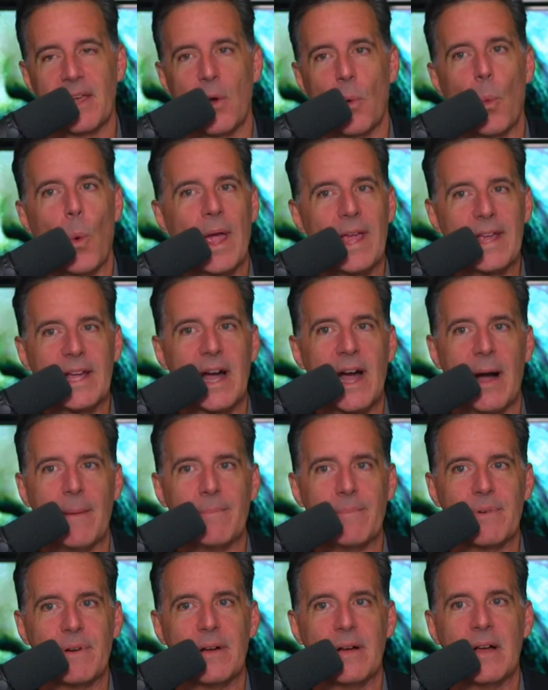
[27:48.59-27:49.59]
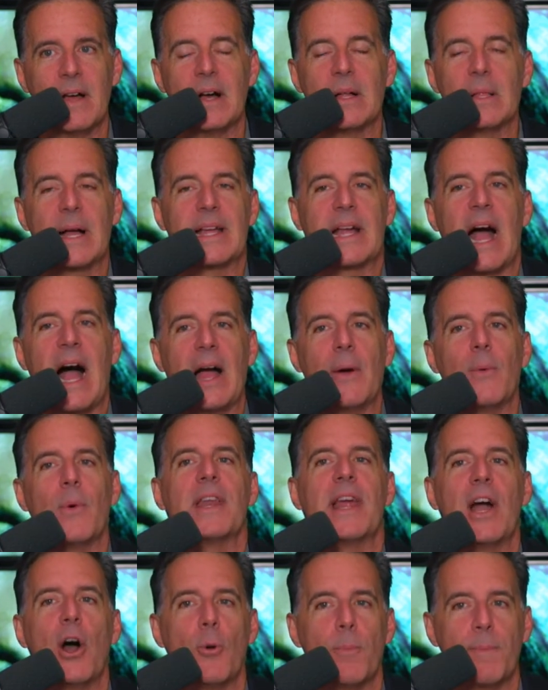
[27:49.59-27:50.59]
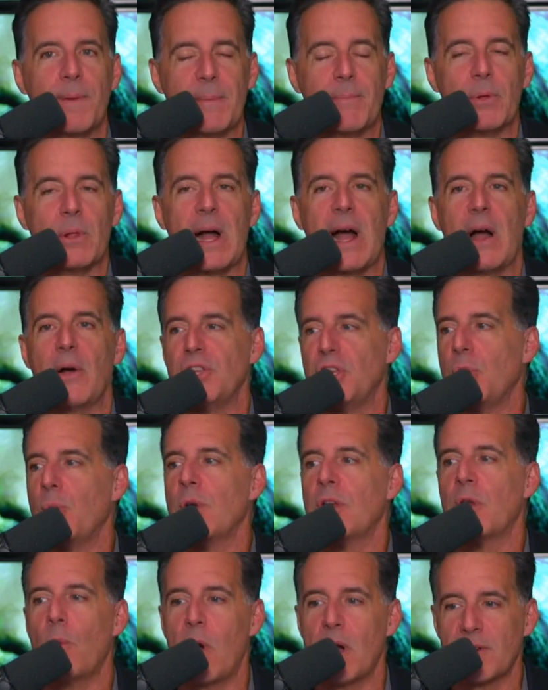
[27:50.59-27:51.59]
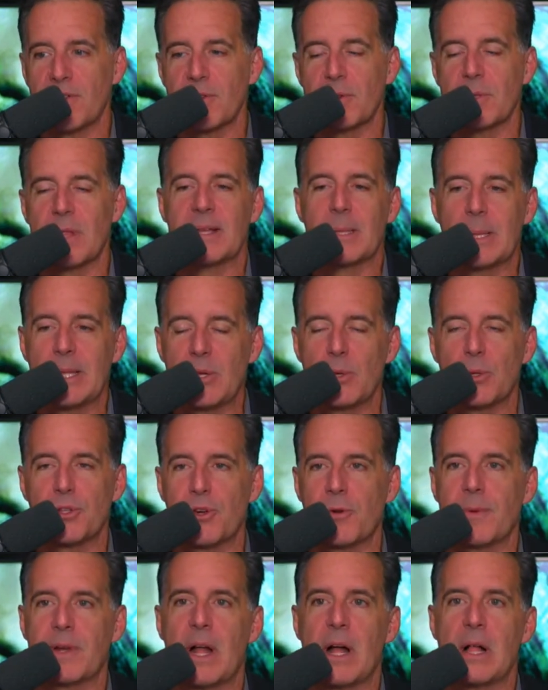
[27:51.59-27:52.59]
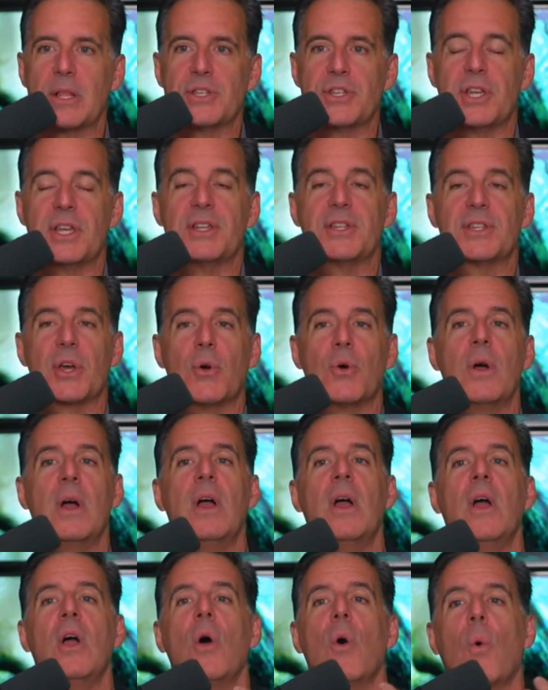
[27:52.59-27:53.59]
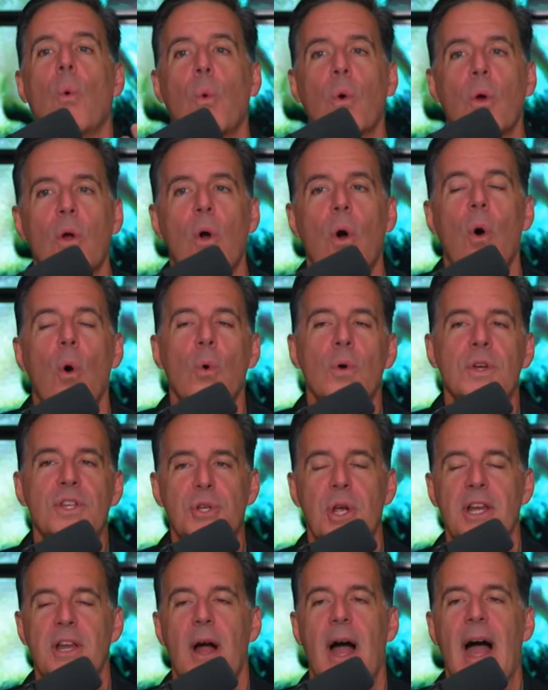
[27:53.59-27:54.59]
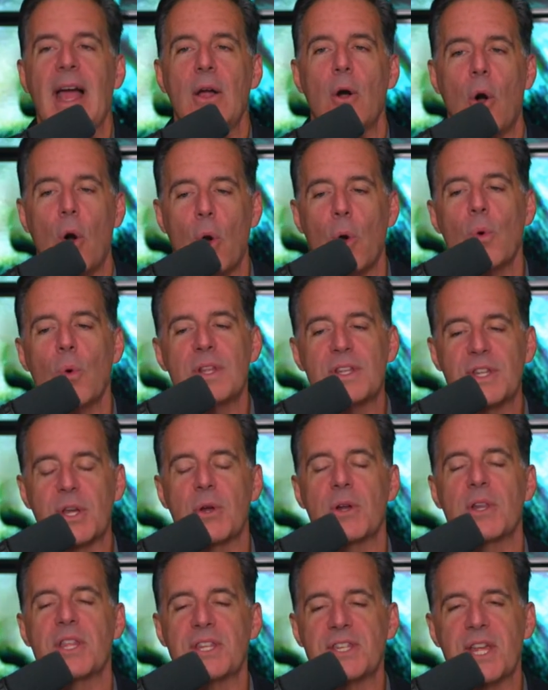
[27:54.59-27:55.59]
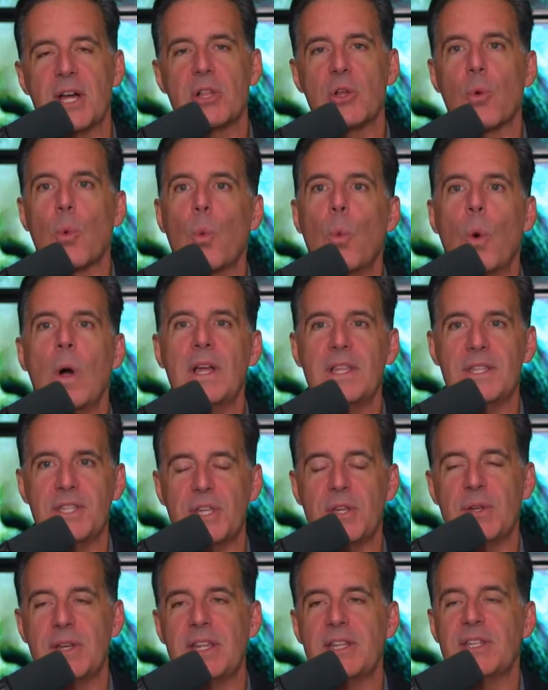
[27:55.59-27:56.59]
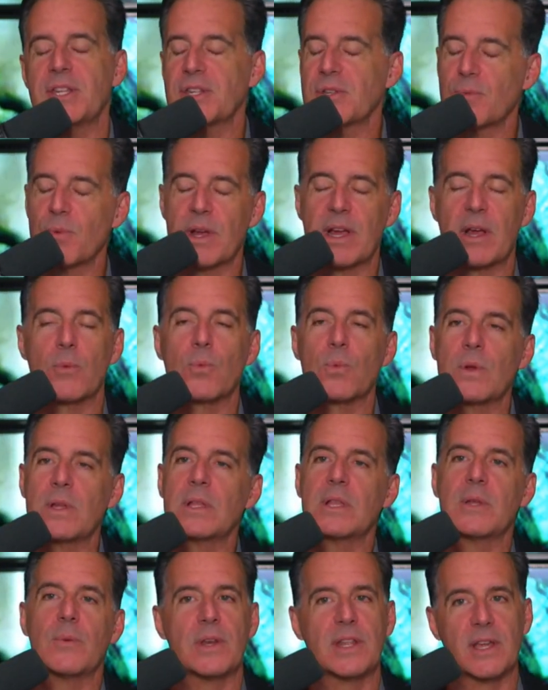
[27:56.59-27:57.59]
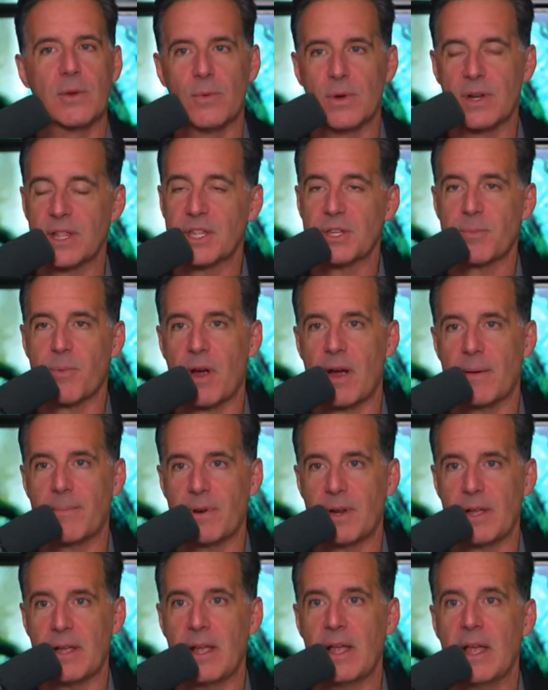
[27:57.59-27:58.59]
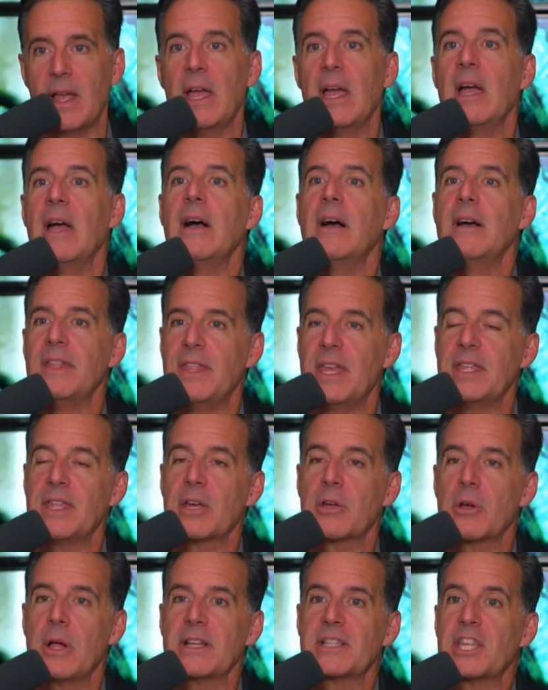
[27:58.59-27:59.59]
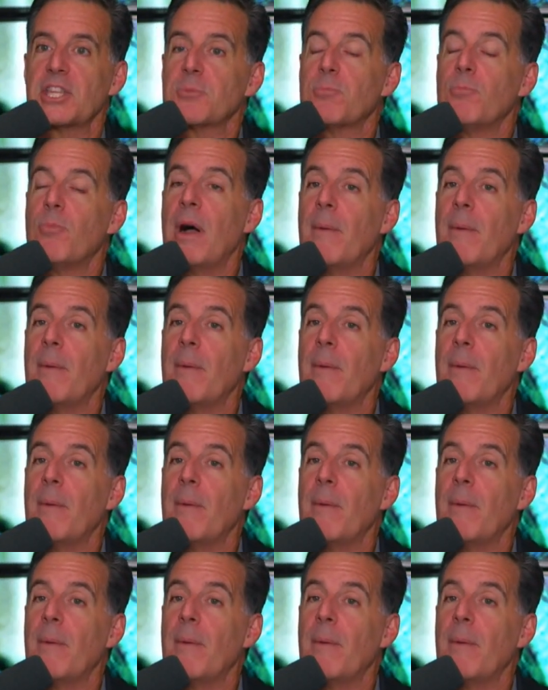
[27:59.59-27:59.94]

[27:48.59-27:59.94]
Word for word: Wake up! Like I want to help people out. You want to walk through like legal terminology. So we're always trying to. I always go to the seller. What do you need? Because Rick, I really want to get rid of this property. And then they'll go like this. But